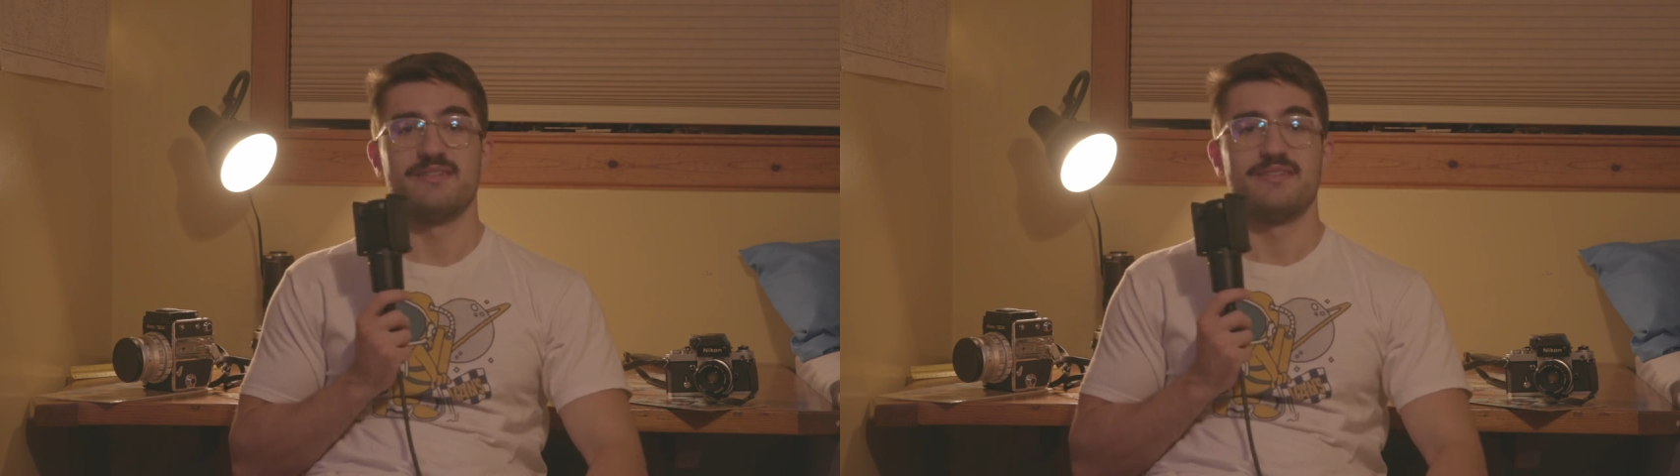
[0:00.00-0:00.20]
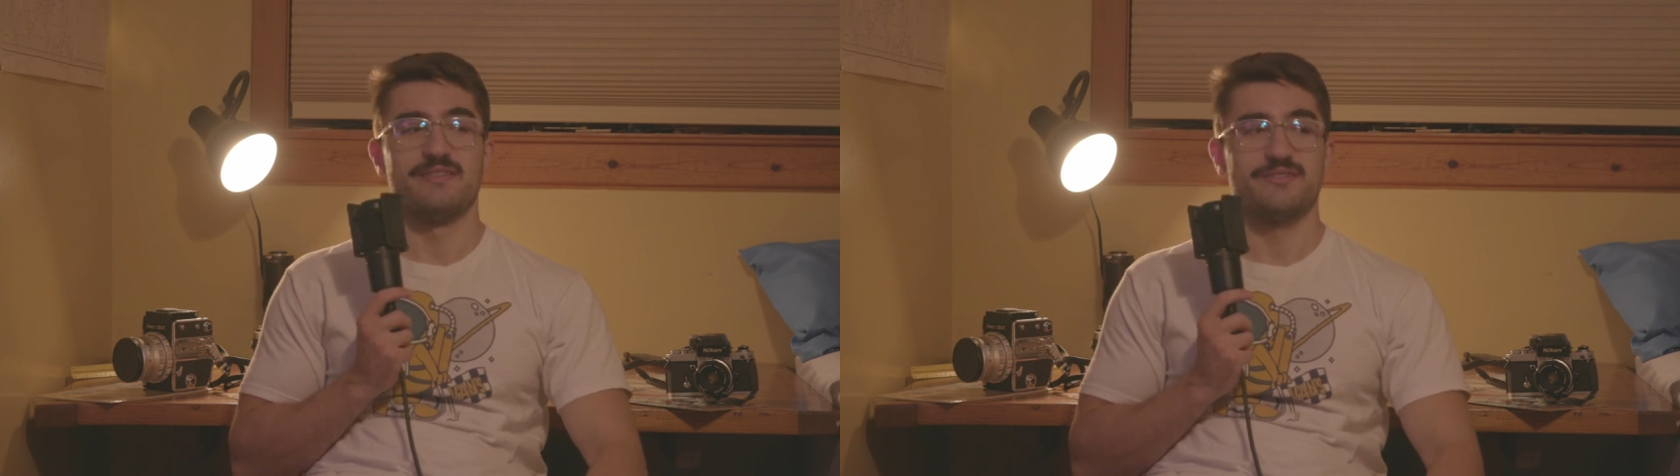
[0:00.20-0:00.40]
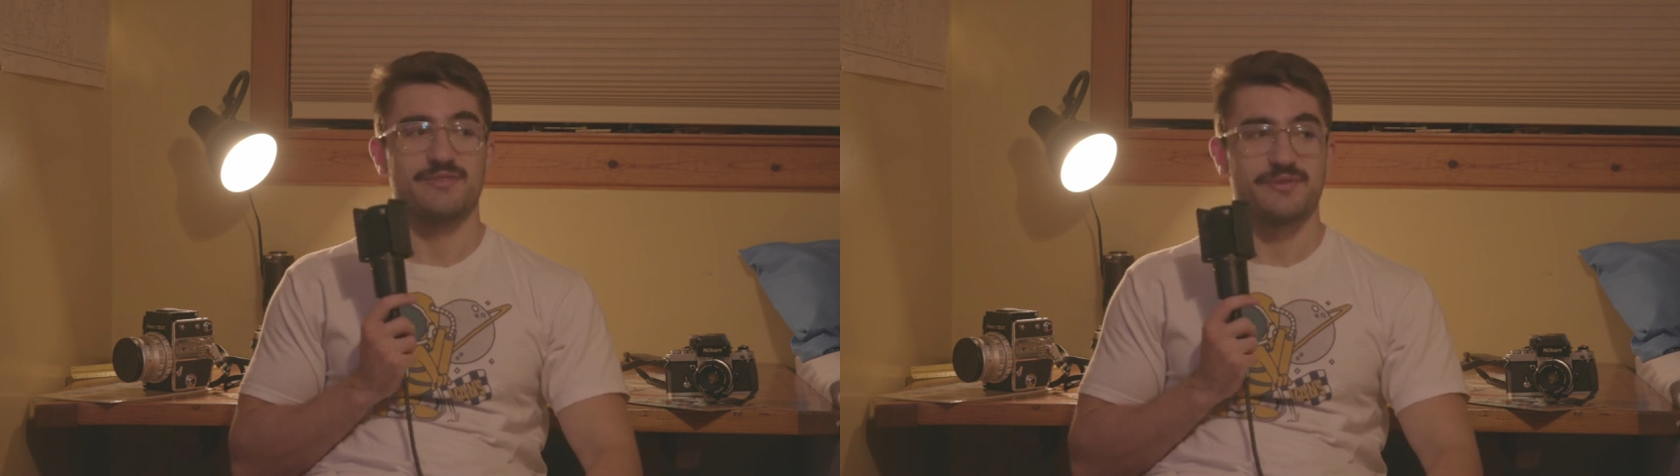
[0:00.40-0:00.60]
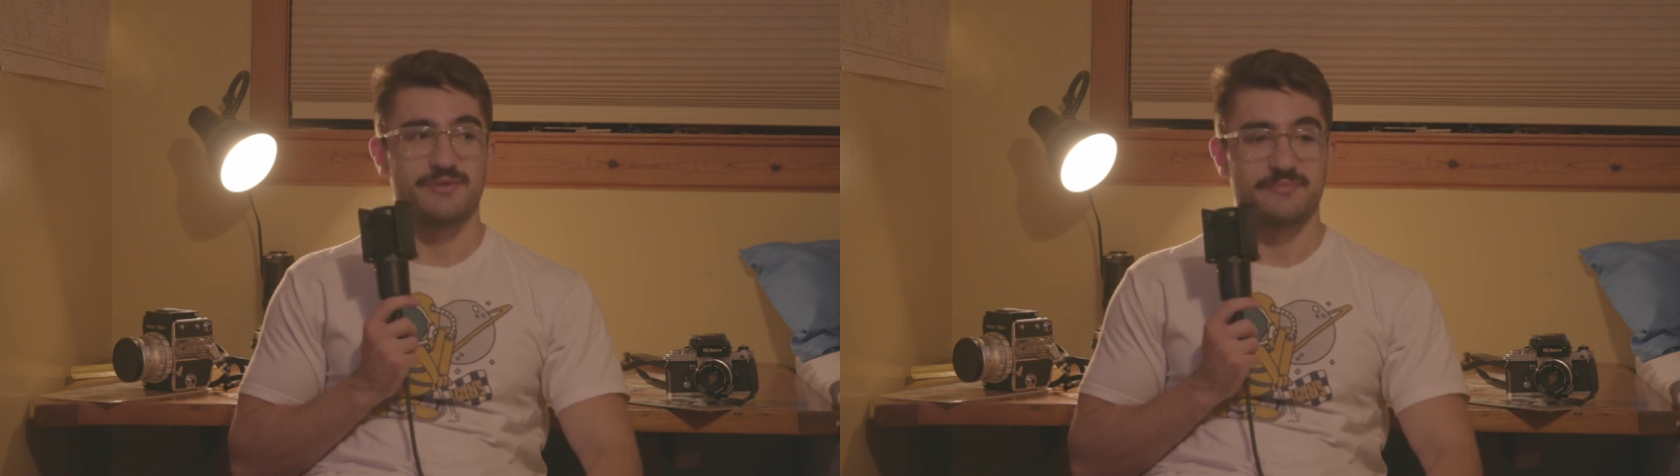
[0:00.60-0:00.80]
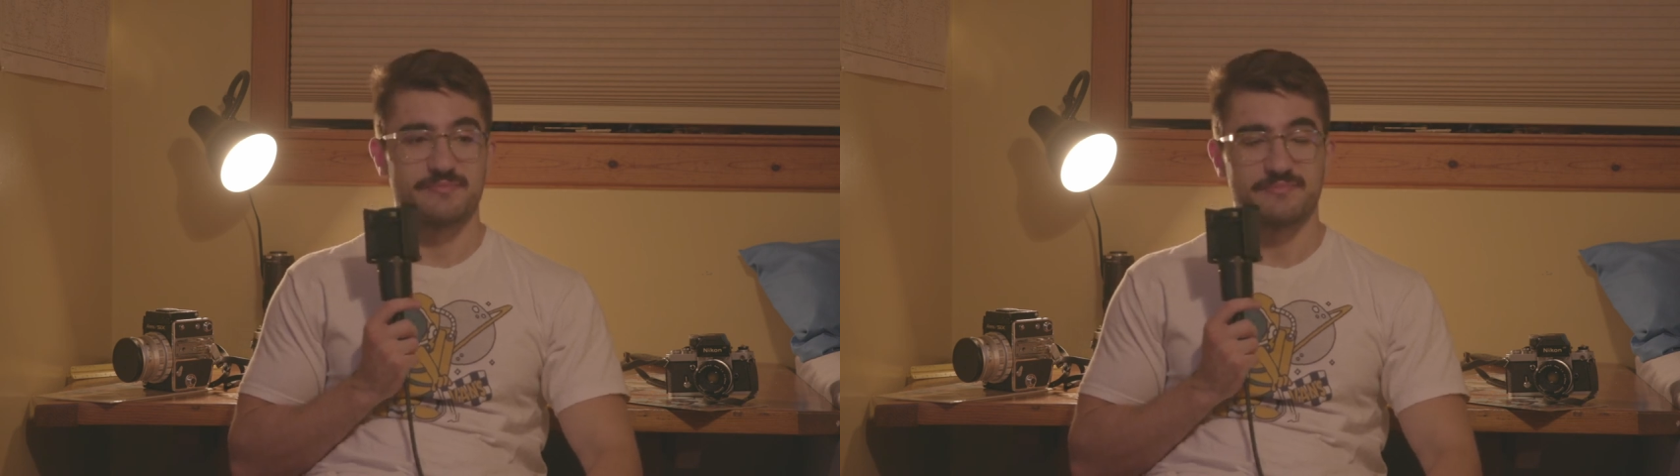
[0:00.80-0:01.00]
So
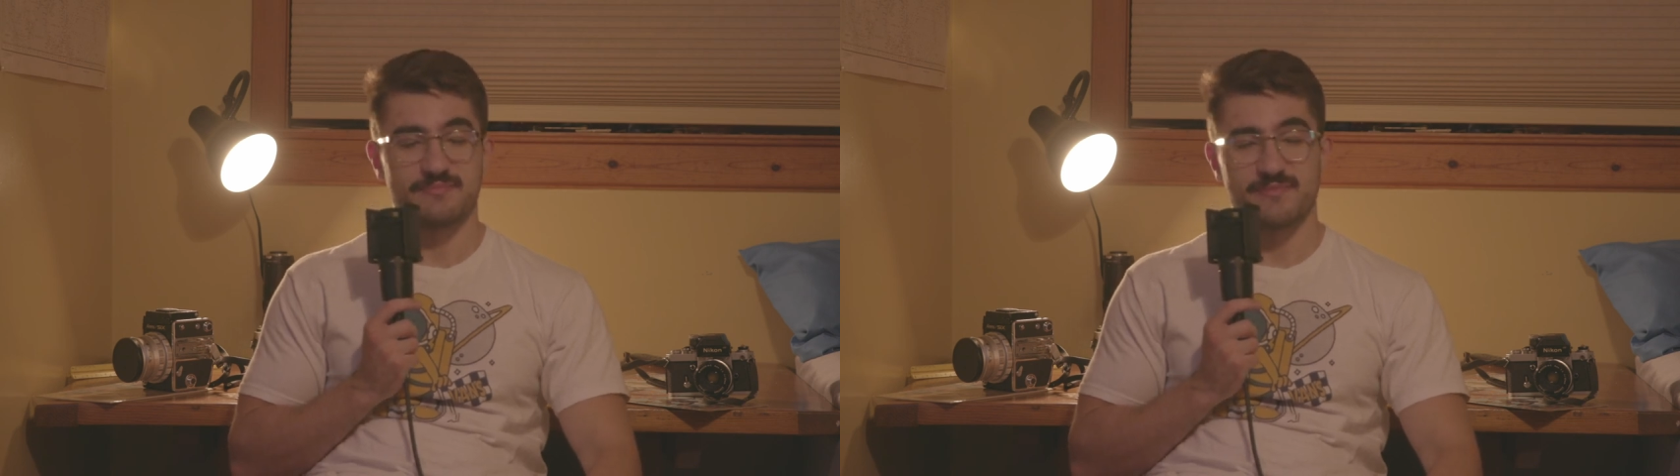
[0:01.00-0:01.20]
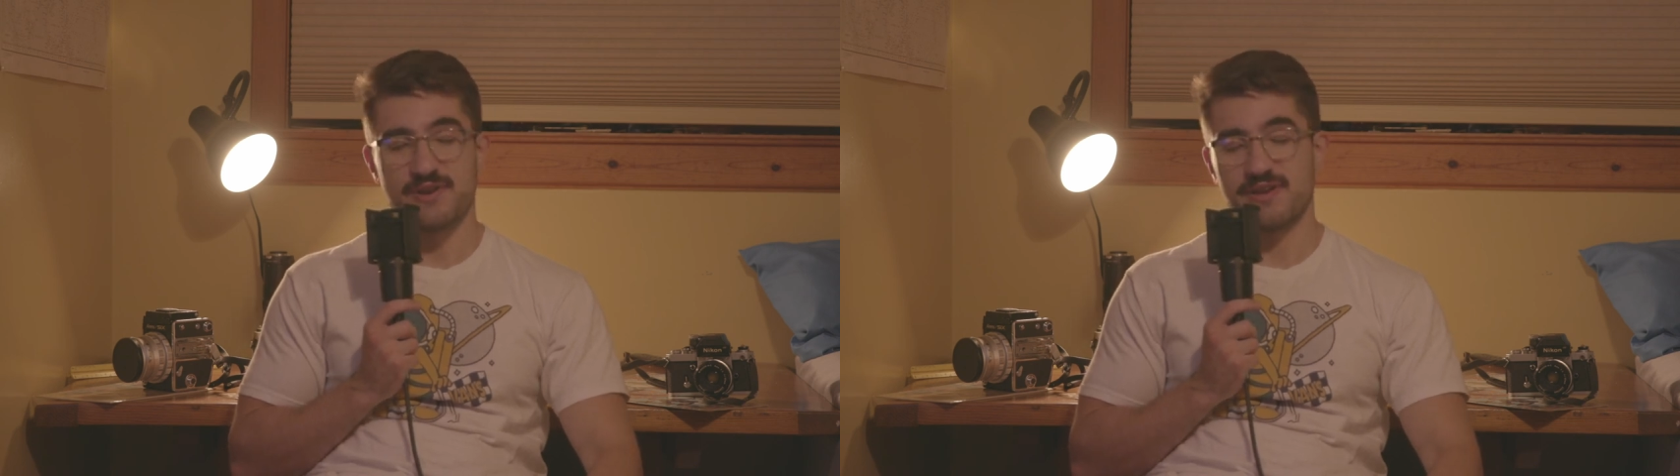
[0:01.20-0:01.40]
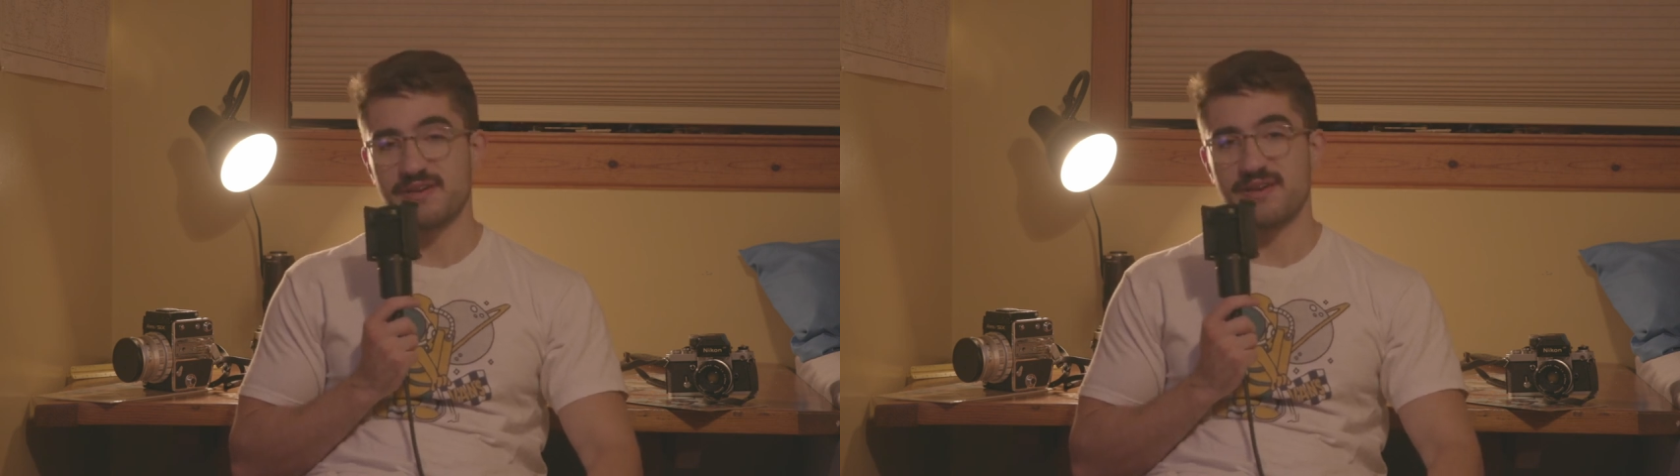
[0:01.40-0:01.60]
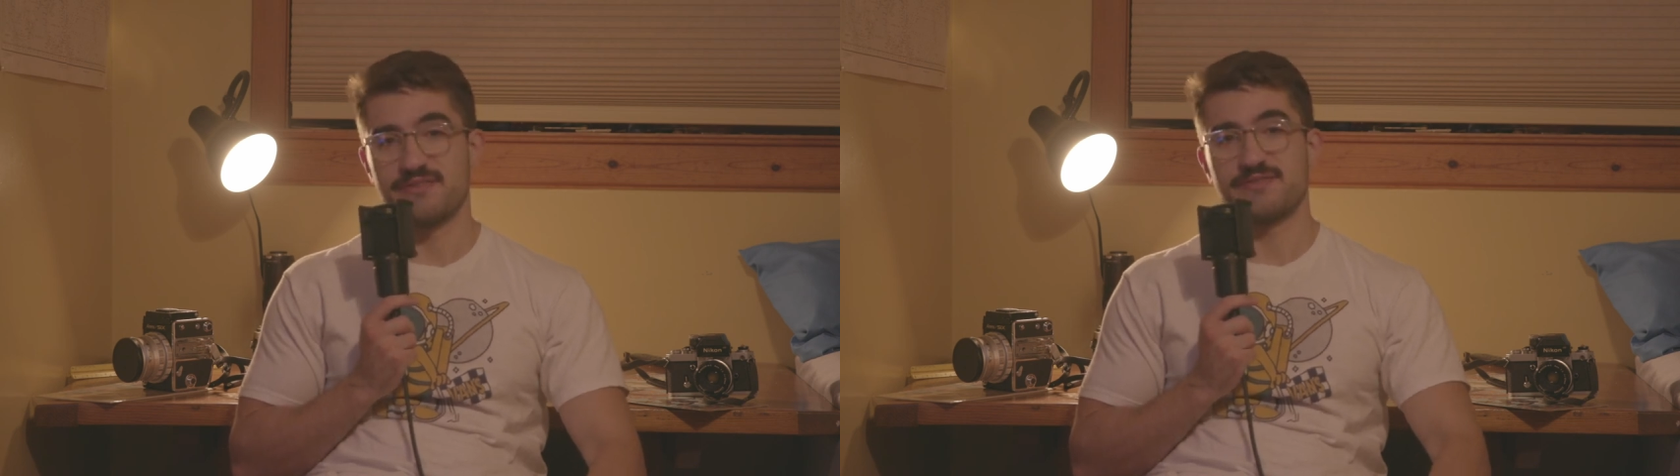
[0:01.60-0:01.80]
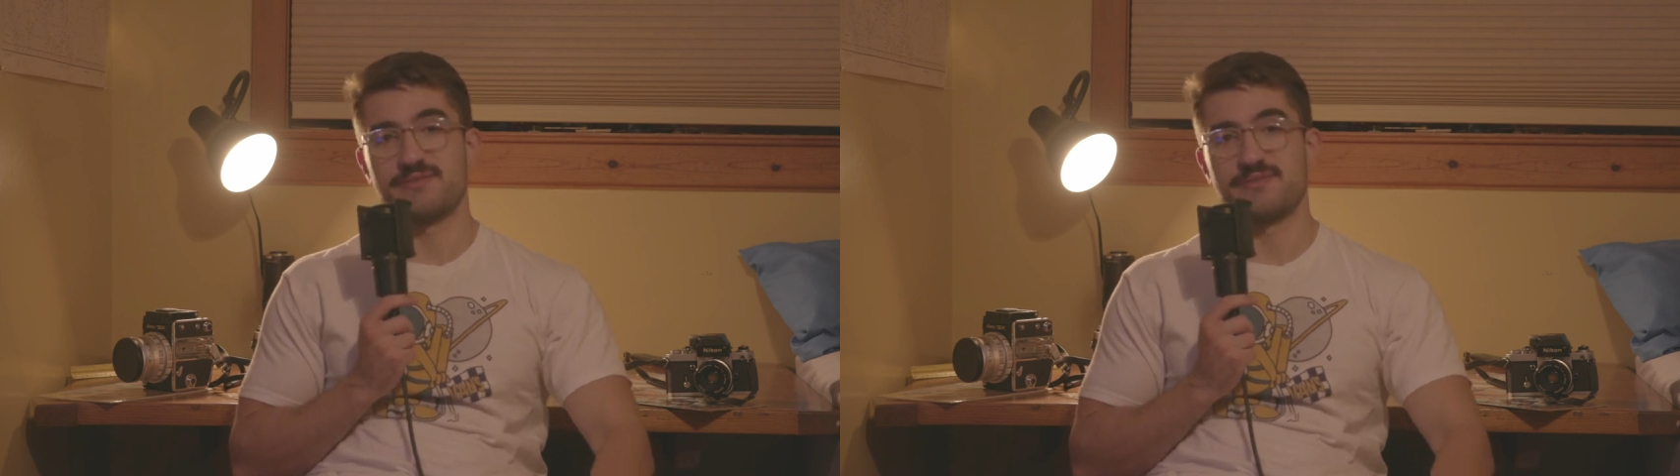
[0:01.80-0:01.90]
all right, guys,